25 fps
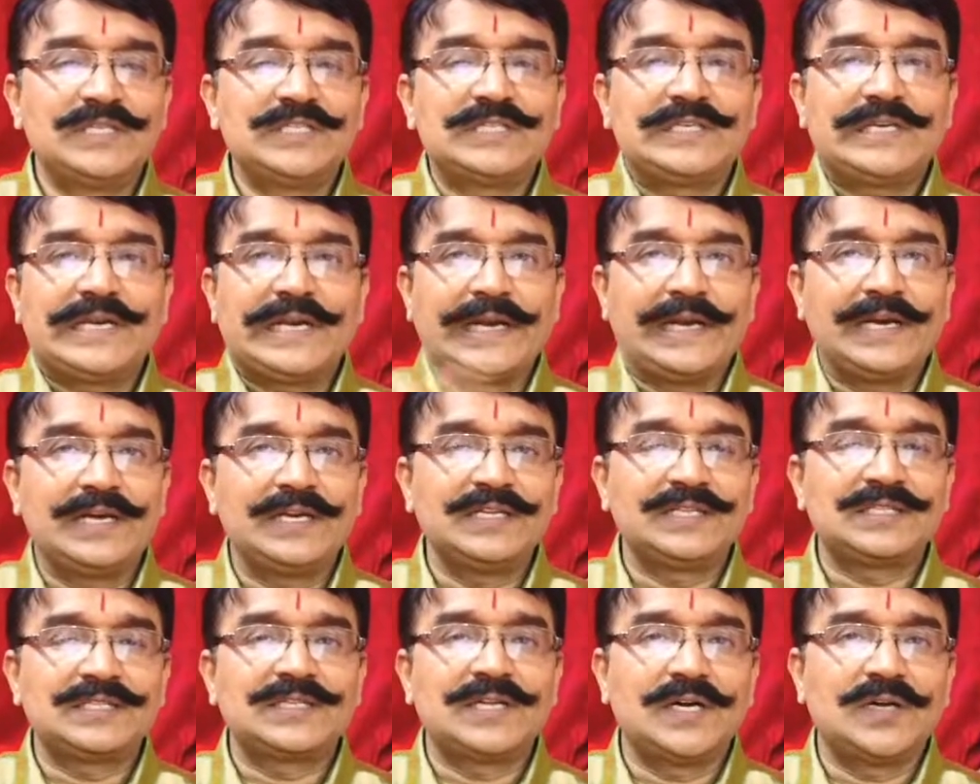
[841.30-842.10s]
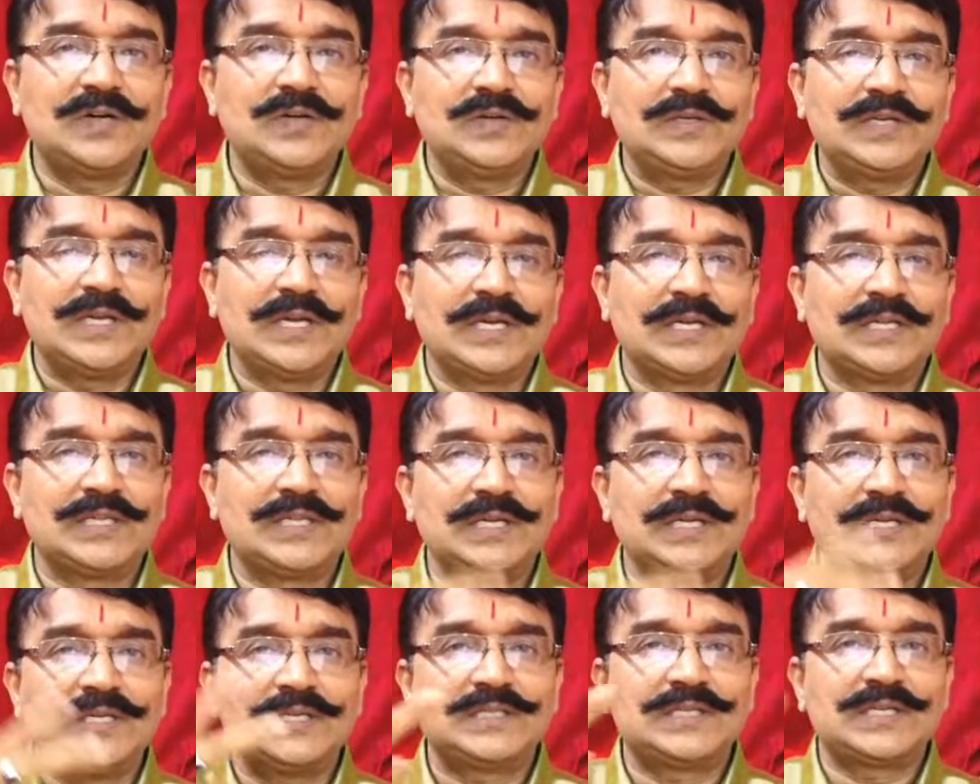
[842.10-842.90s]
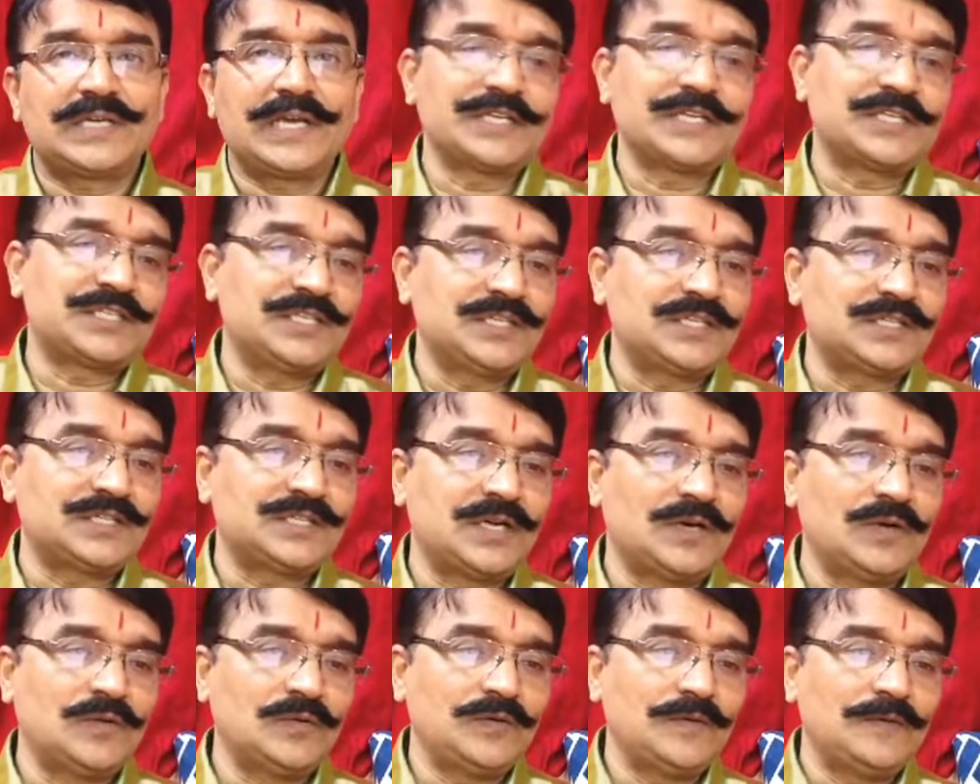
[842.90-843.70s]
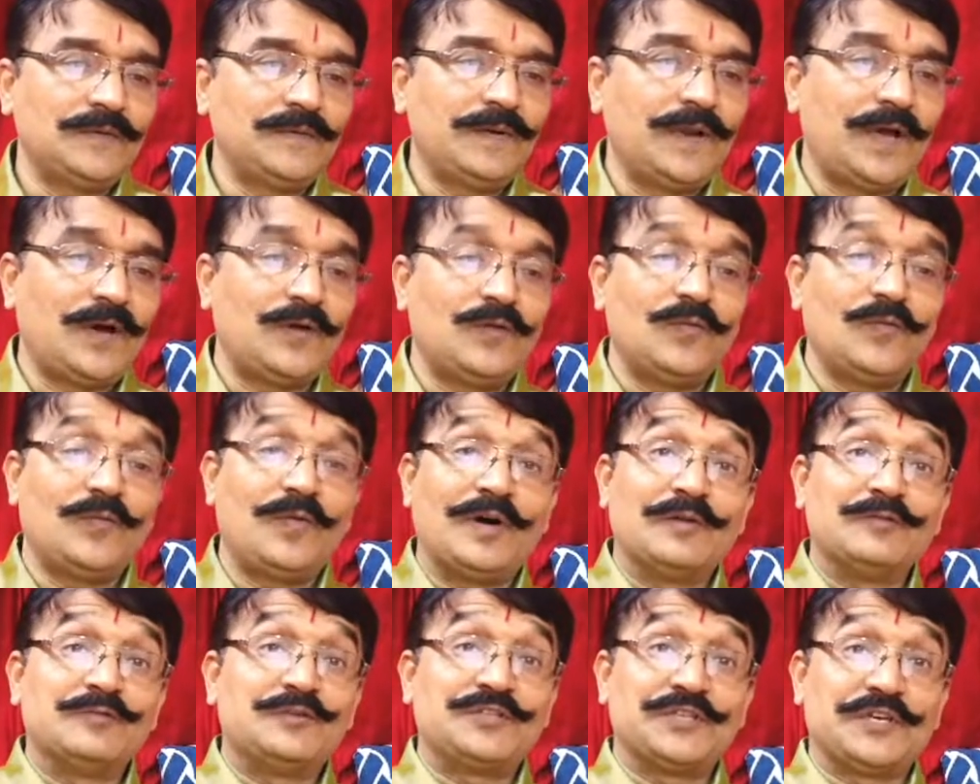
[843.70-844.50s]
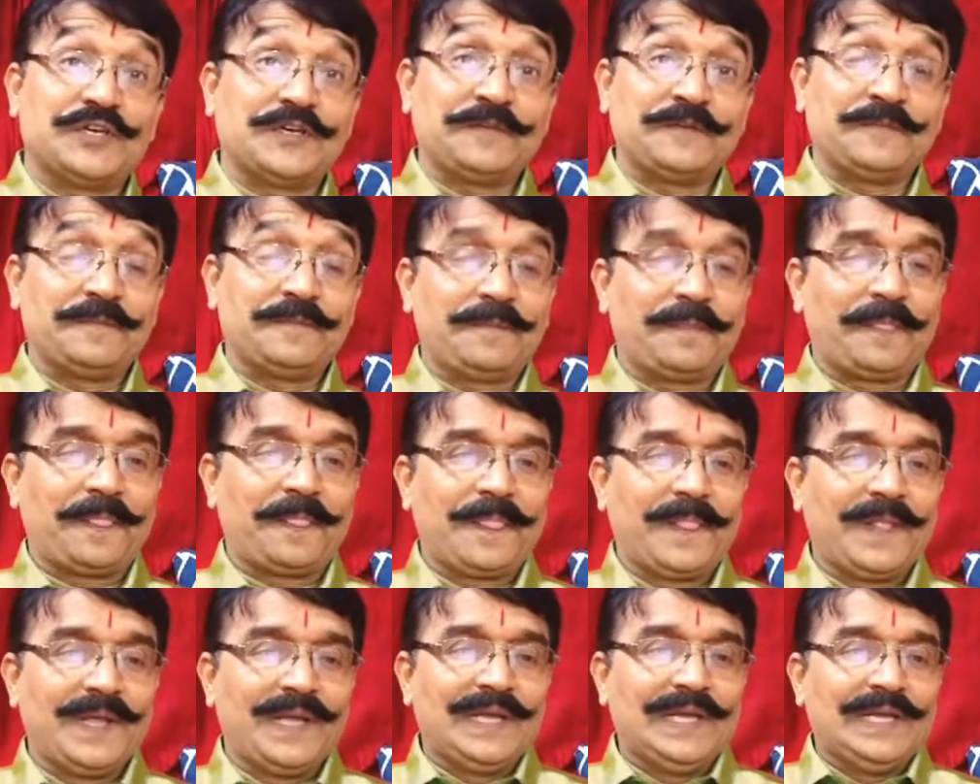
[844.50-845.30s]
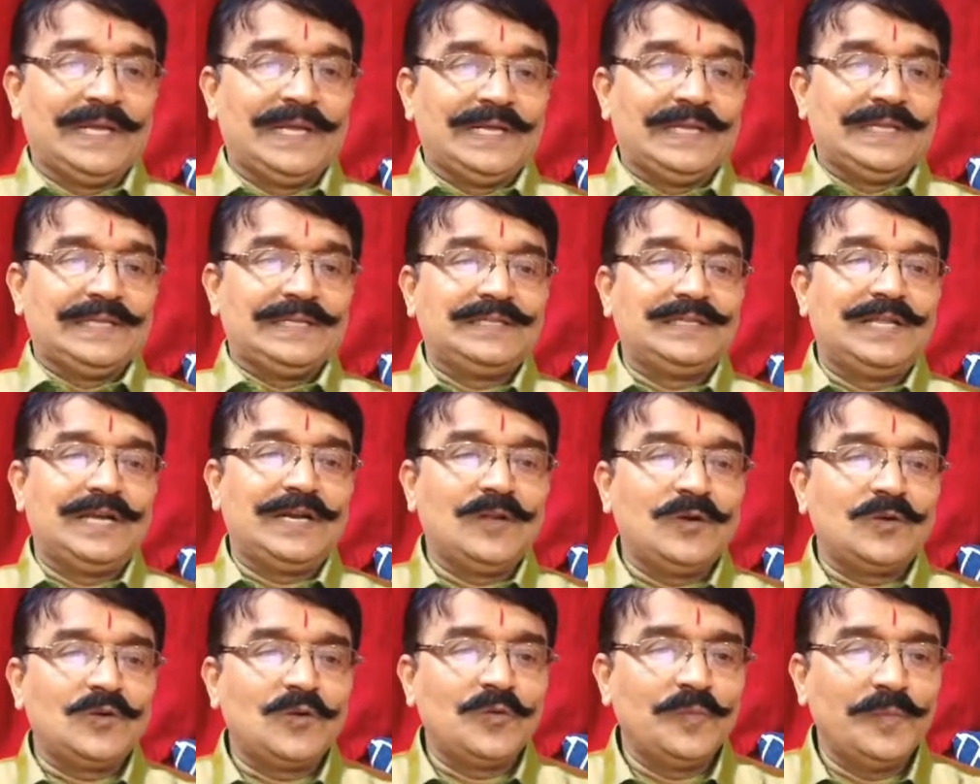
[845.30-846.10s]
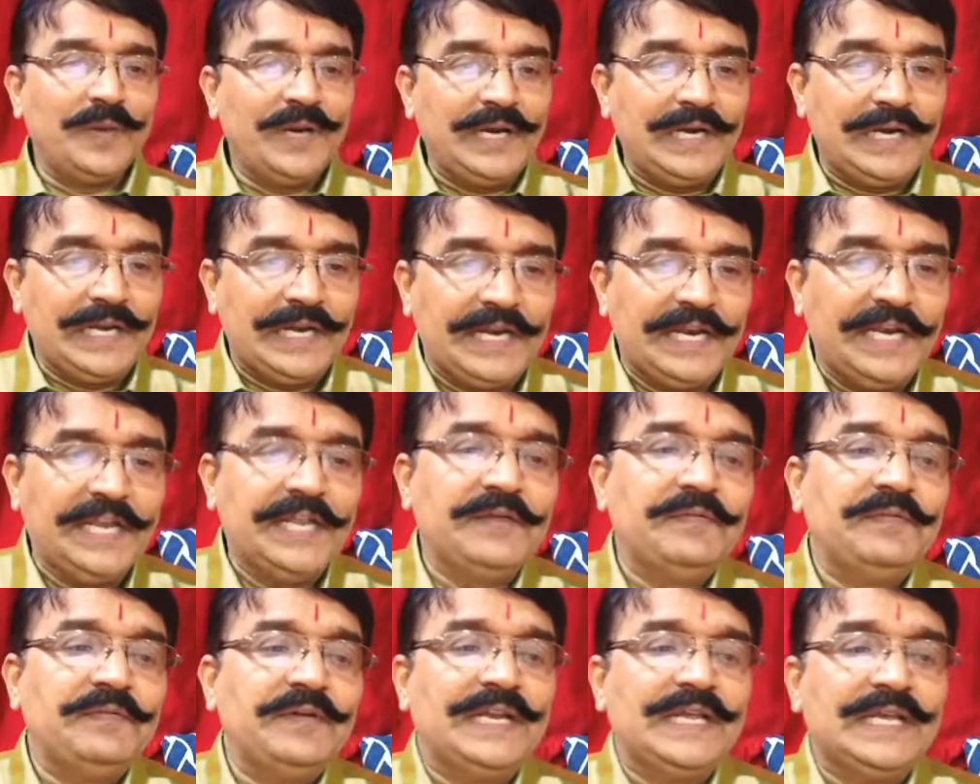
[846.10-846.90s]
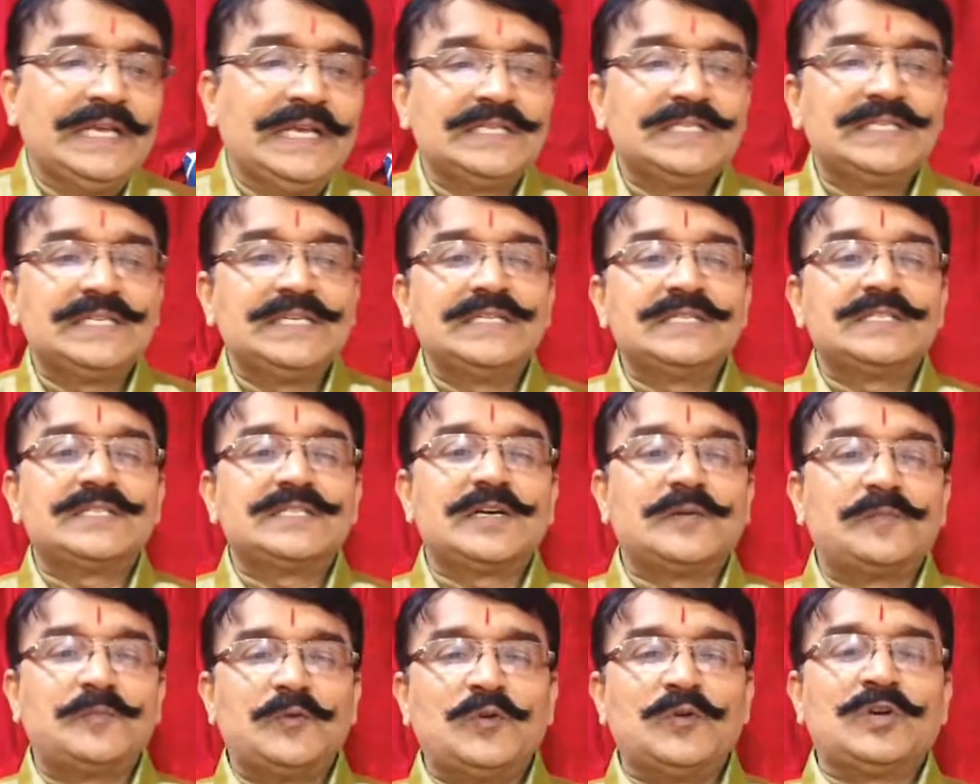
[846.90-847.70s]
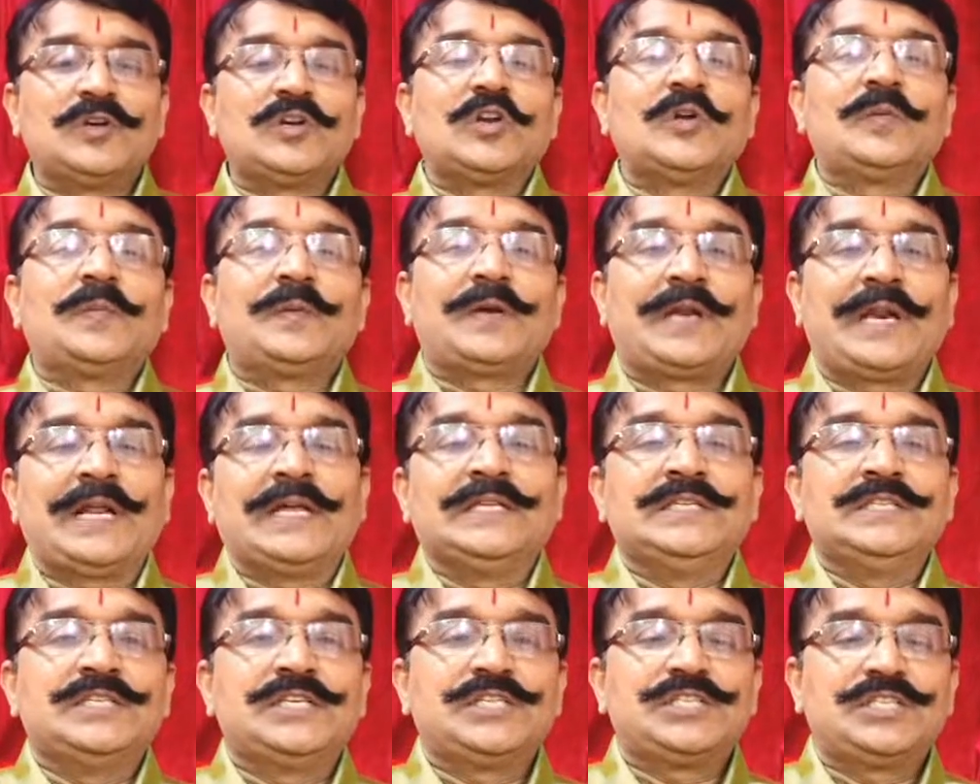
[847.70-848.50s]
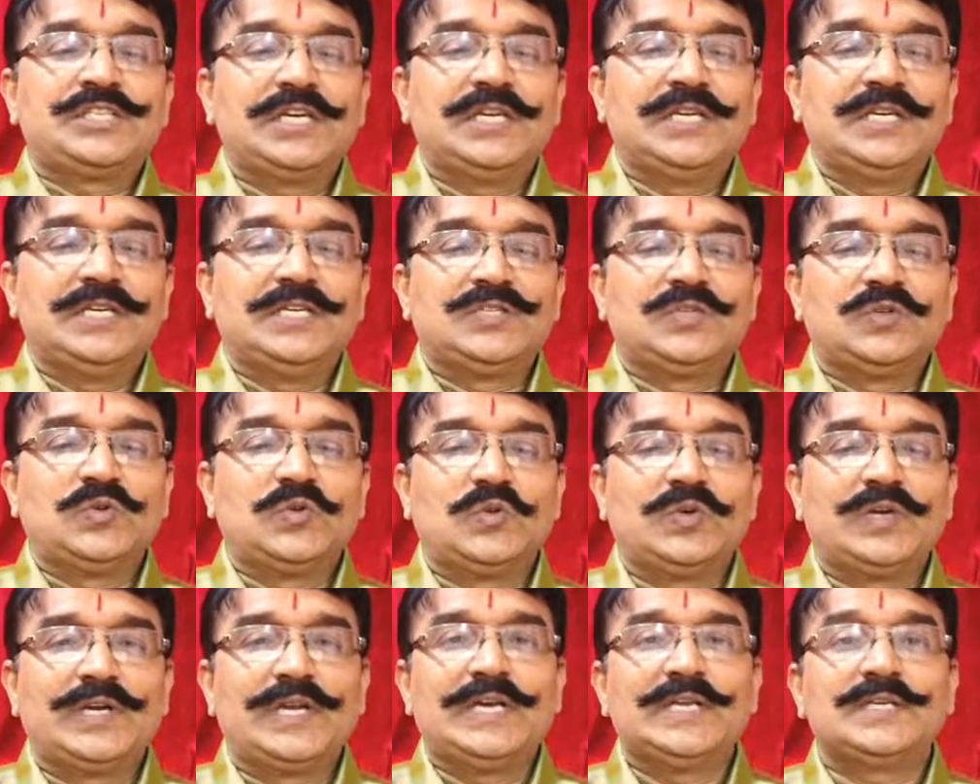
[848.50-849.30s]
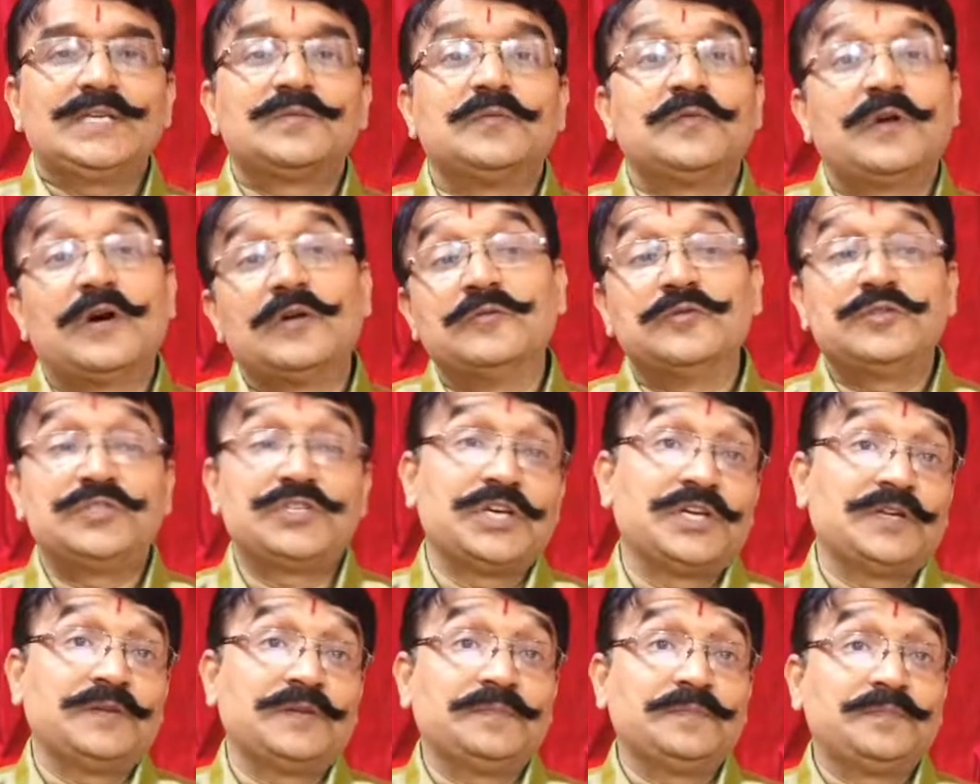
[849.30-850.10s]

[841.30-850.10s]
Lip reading: trade discount, another is cash discount. Now voucher. The documentary evidence in support of transaction is known as voucher.